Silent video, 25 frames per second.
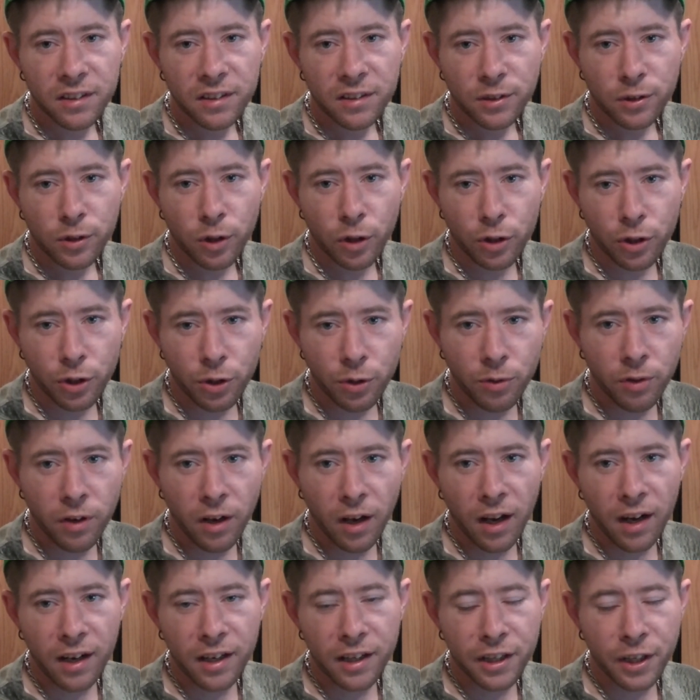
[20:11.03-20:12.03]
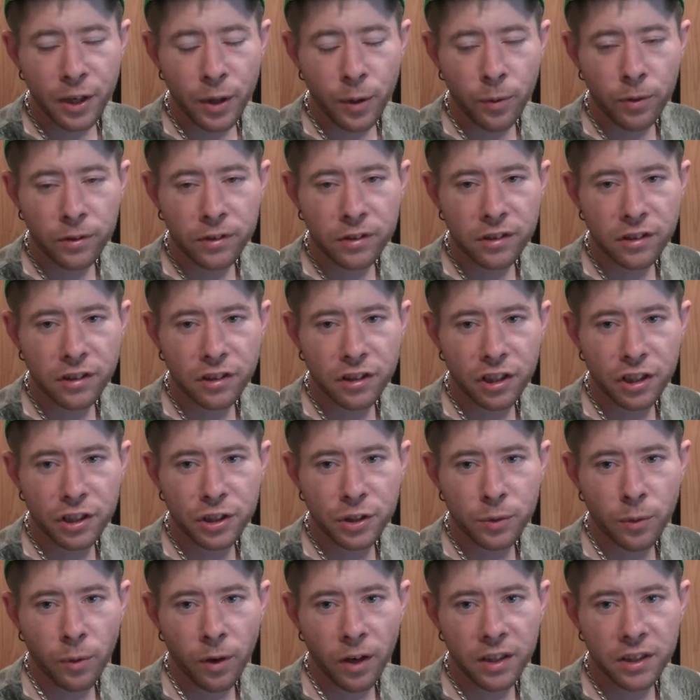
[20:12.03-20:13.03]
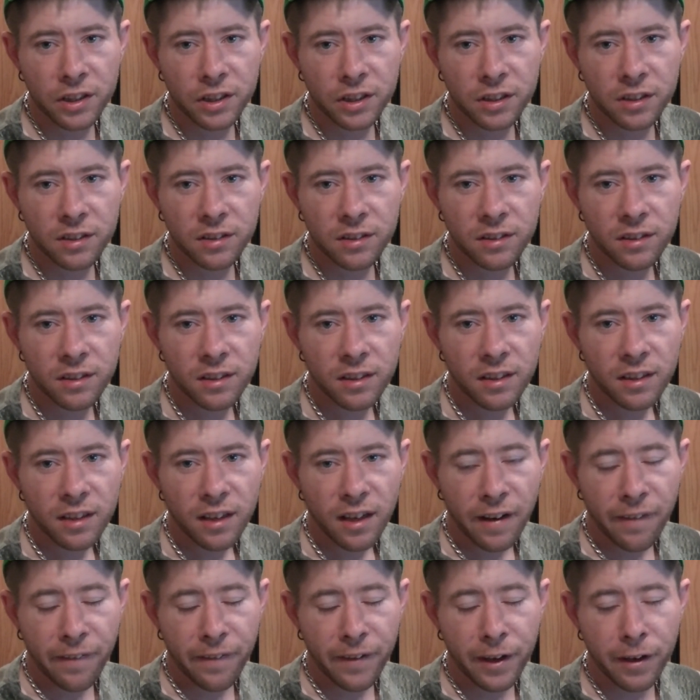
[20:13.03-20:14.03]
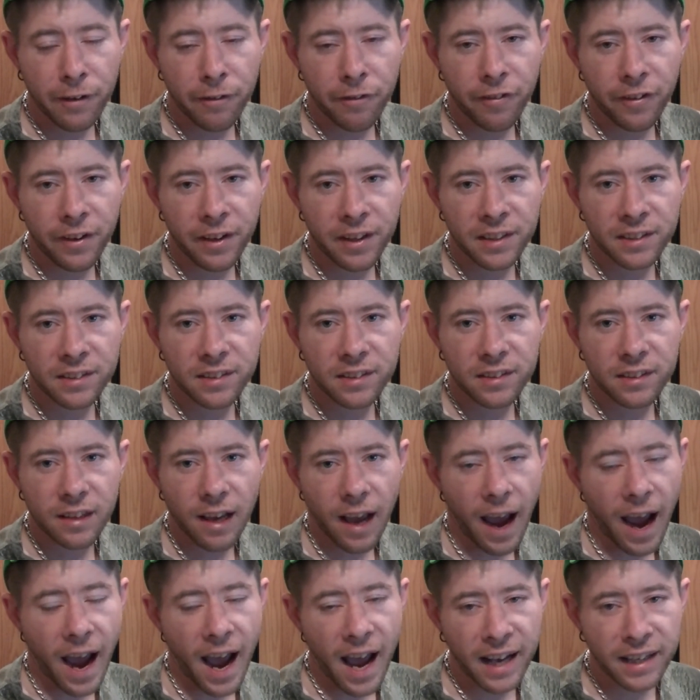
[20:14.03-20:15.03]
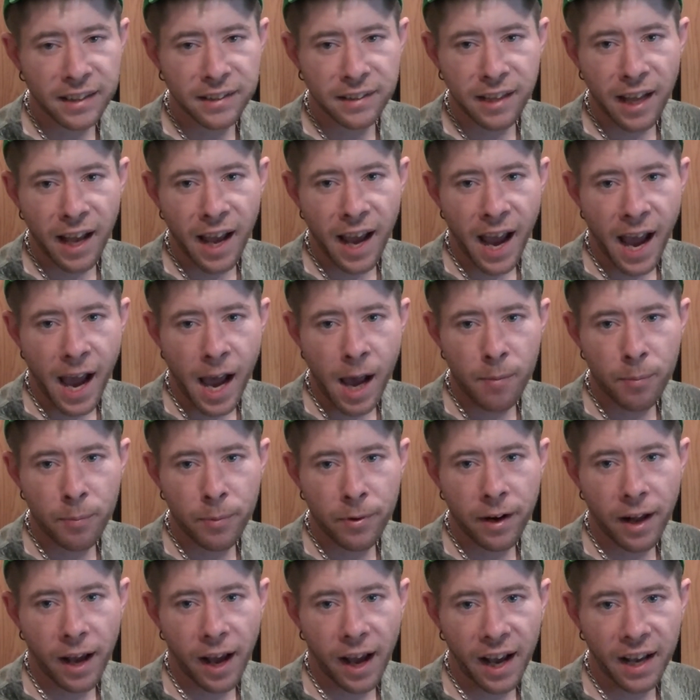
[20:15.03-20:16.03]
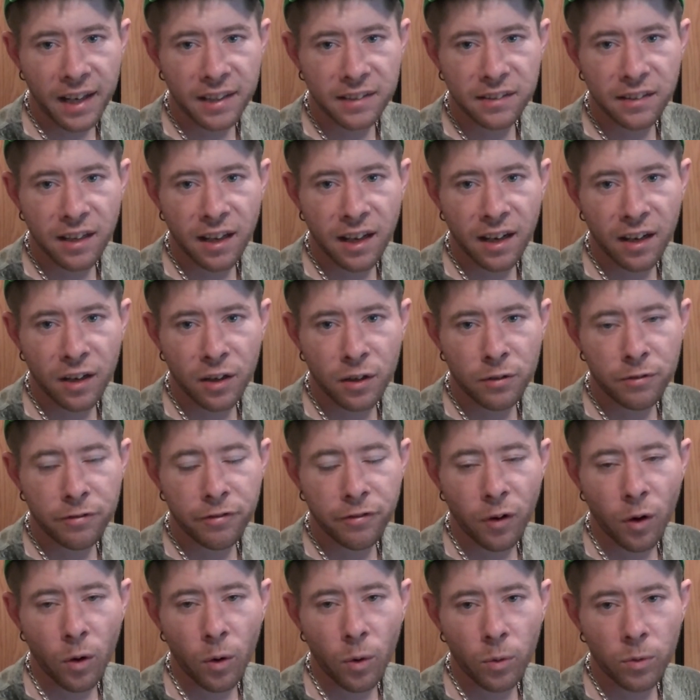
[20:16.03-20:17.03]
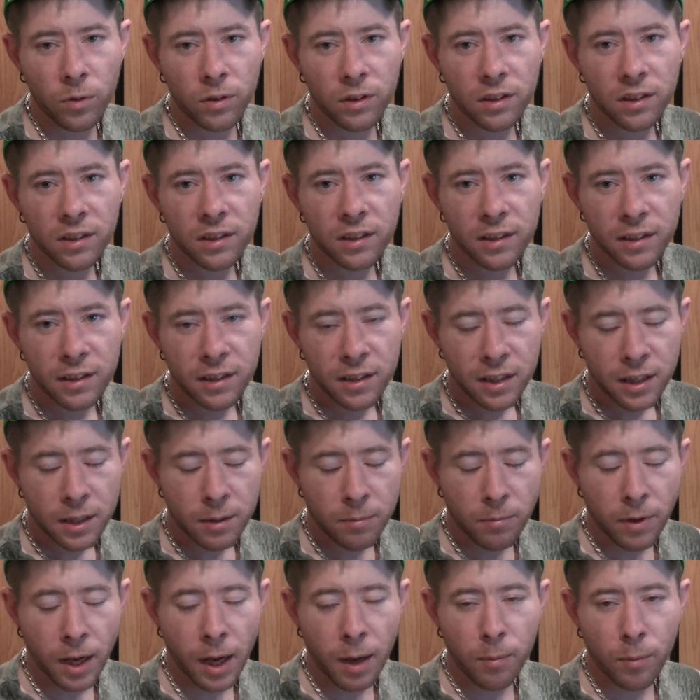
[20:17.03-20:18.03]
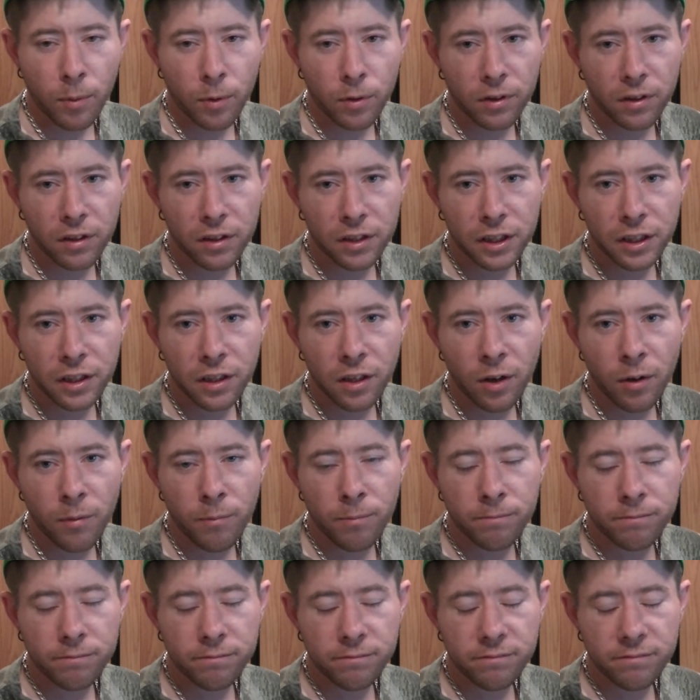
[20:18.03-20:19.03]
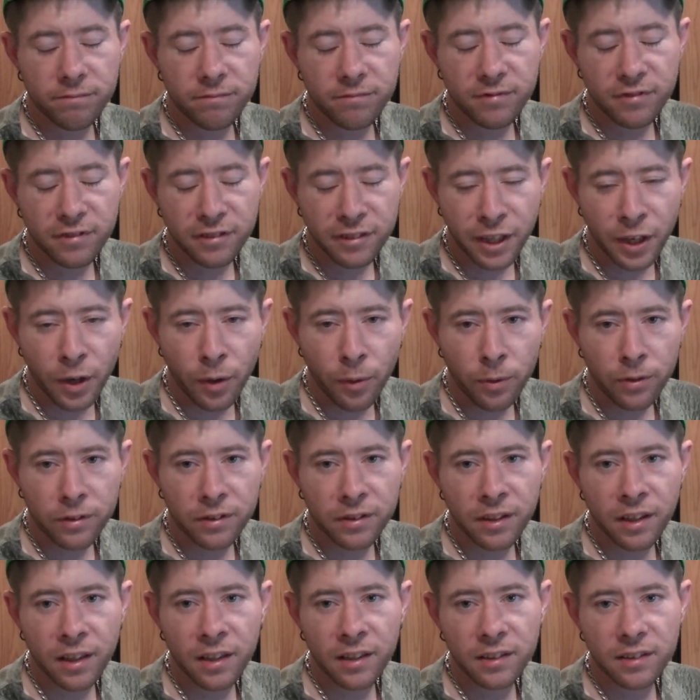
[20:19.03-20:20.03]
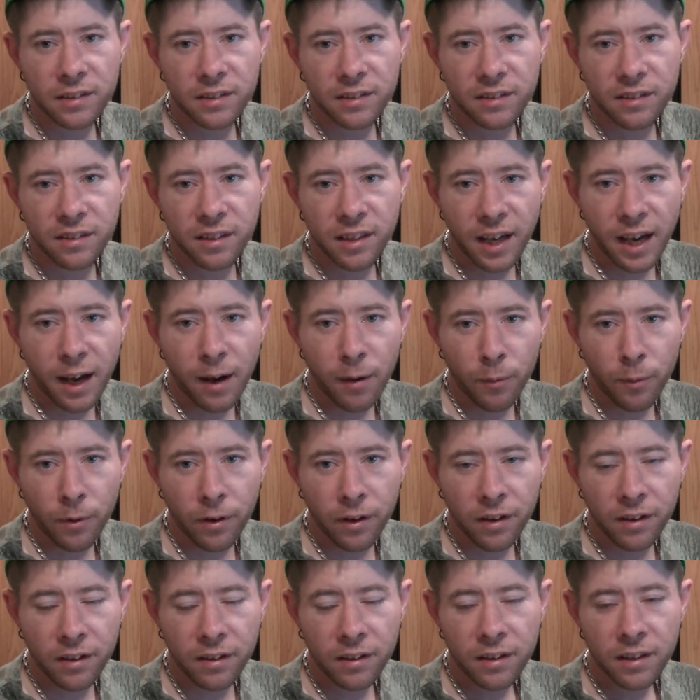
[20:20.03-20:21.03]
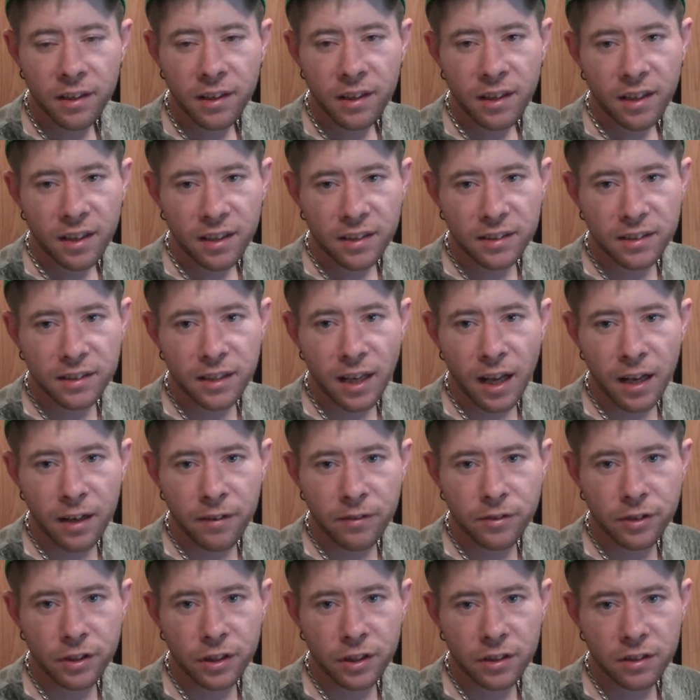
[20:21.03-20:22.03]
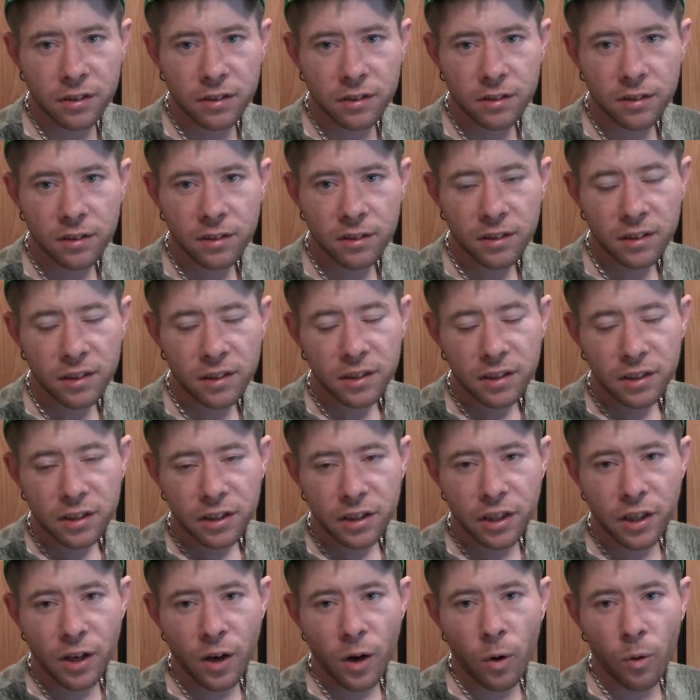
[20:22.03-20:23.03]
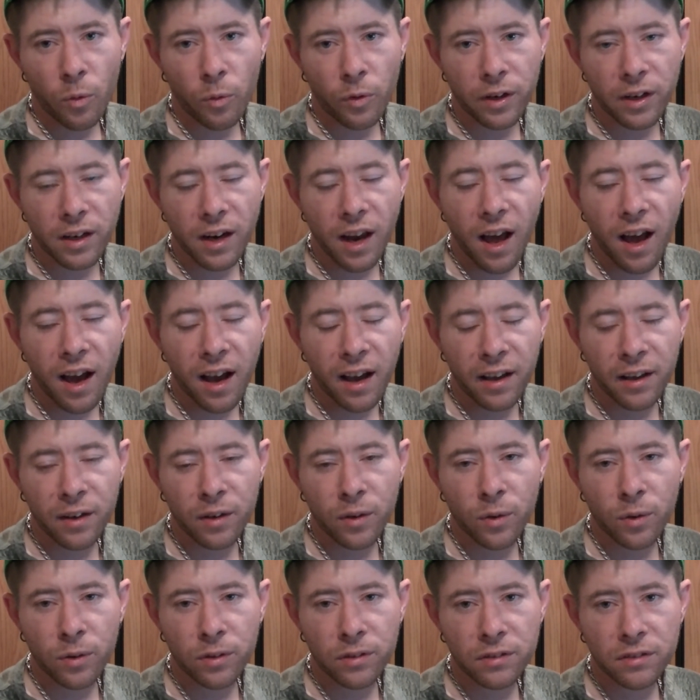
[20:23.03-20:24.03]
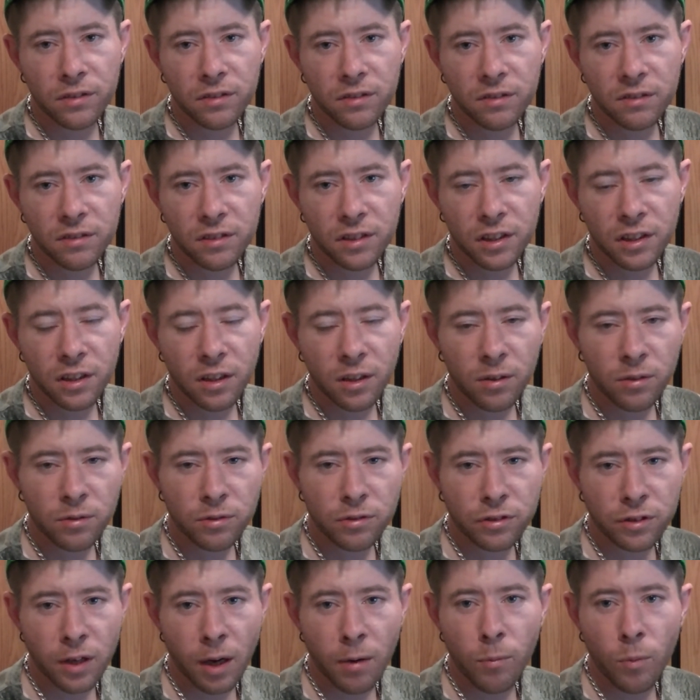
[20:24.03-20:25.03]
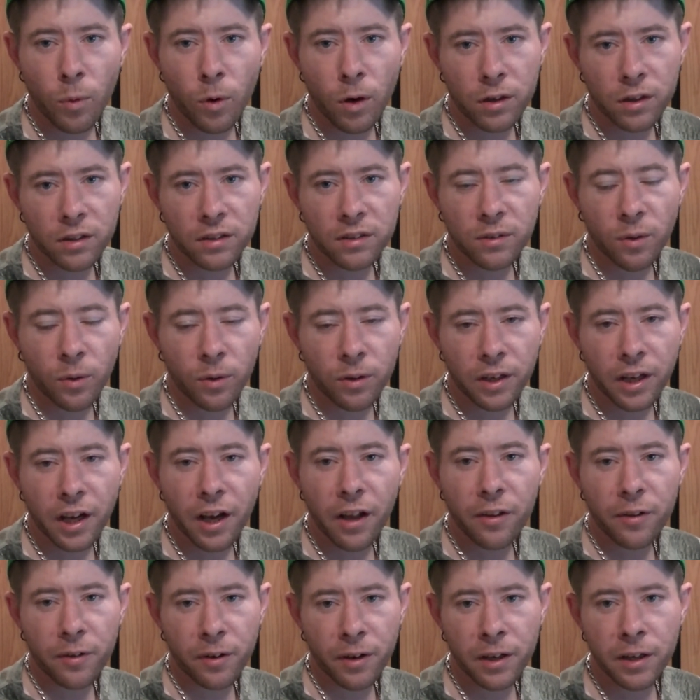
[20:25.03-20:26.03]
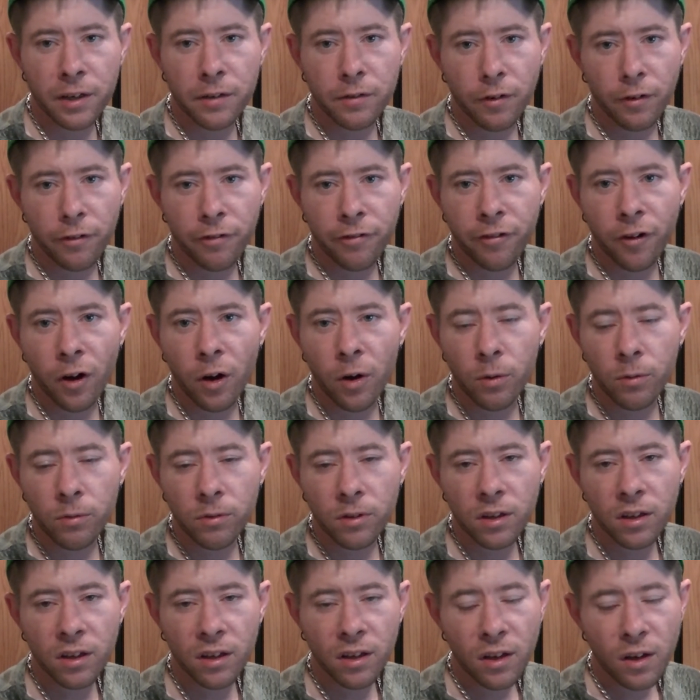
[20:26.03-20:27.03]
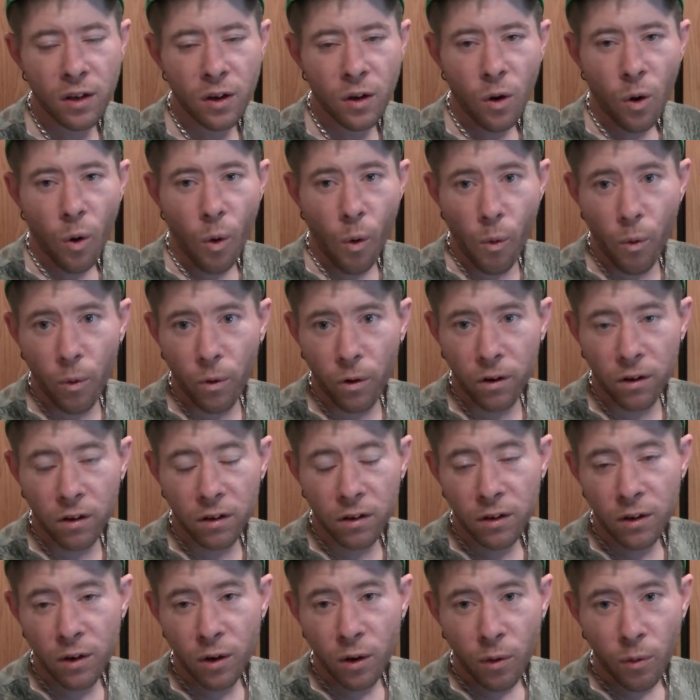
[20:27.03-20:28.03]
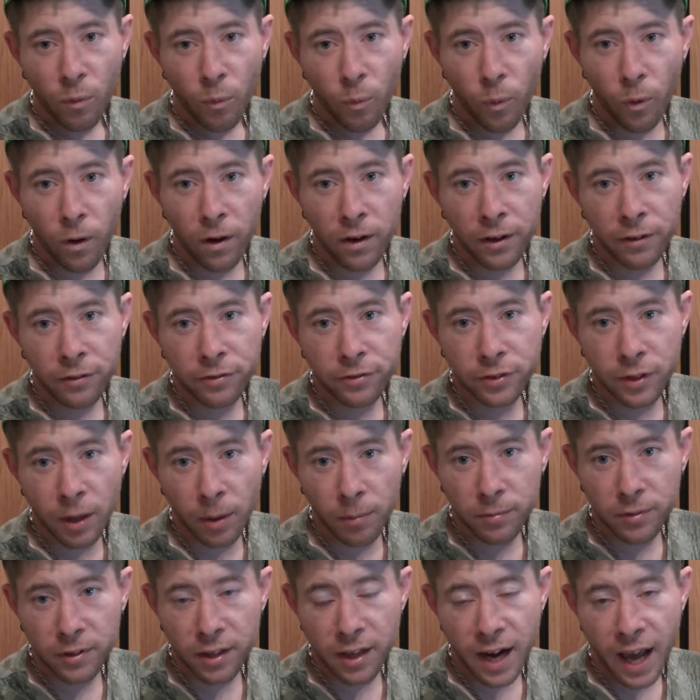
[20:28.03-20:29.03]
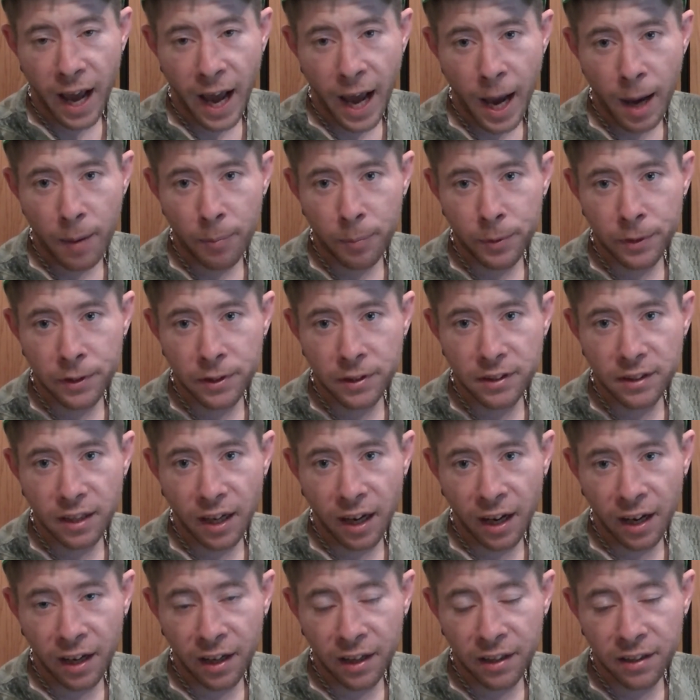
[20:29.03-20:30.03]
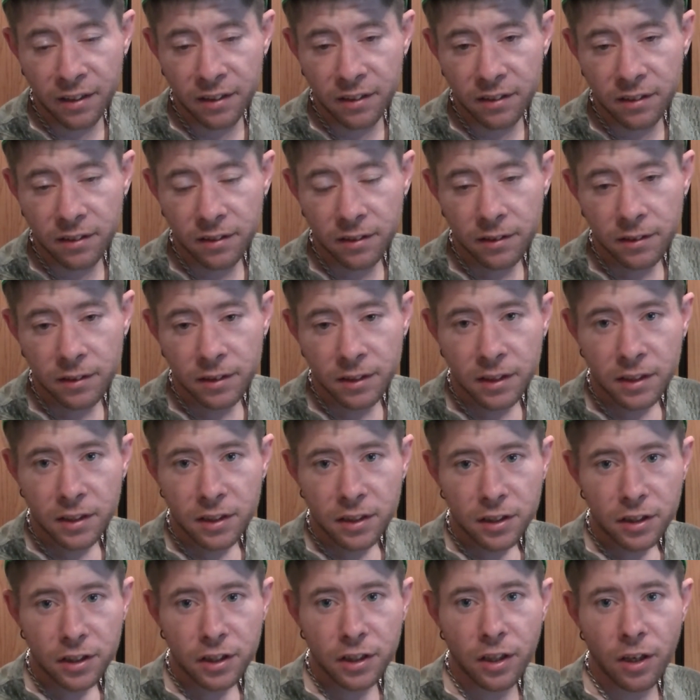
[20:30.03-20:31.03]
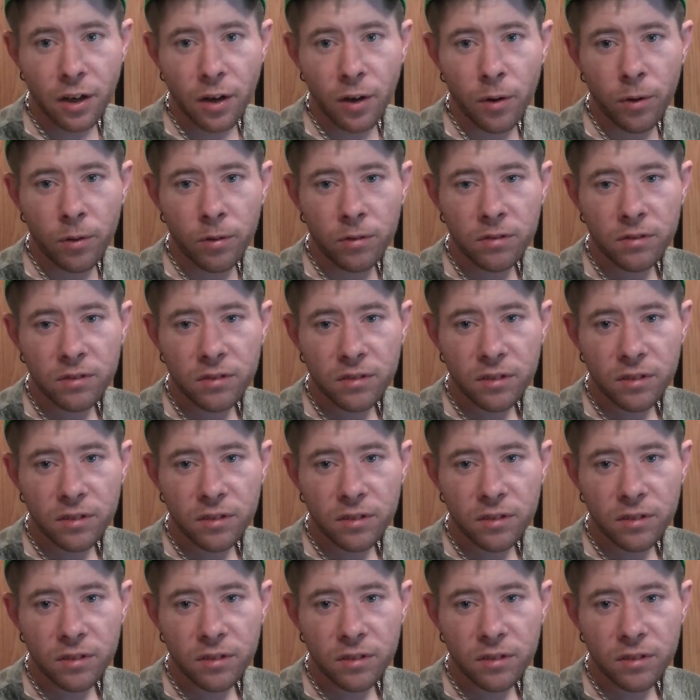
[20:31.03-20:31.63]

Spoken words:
so you got to deal with the situation and the events as they happen, as they unfold, and be able to, you know, deal with things that way instead of just, you know, relying on, you know, someone on the other end of a phone. Or what if something happens and, you know,